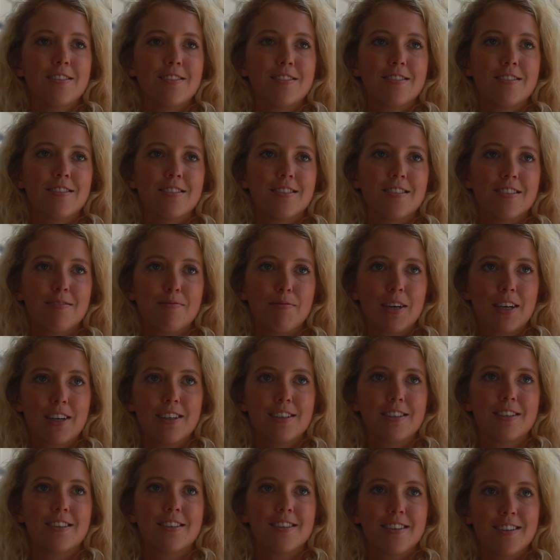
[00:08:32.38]
So Winnie
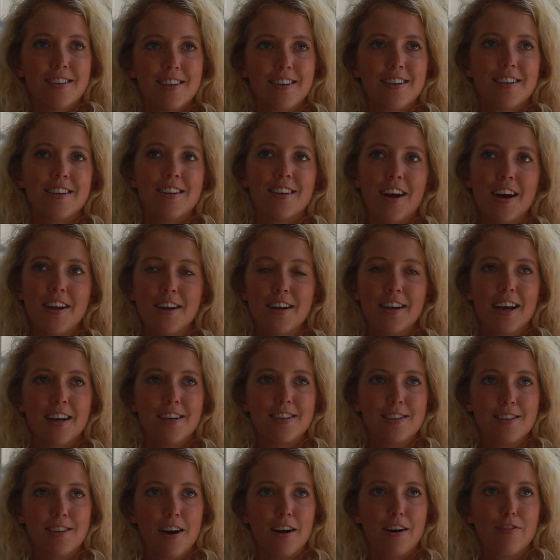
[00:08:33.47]
Street came
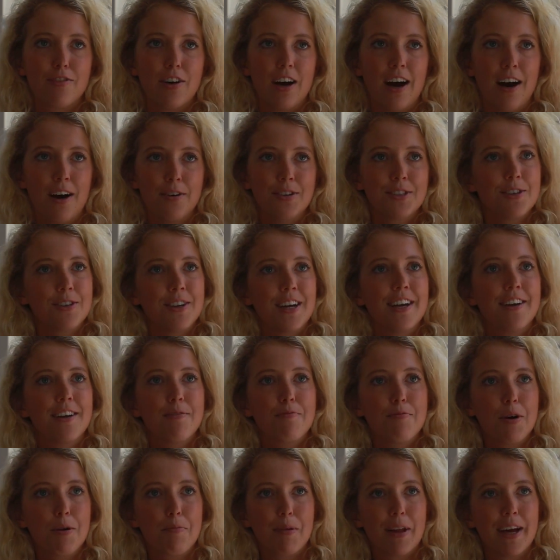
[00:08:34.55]
from Oxford
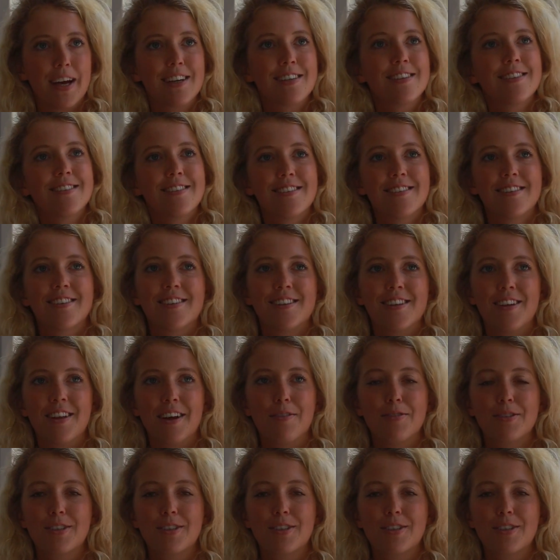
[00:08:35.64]
University, having studied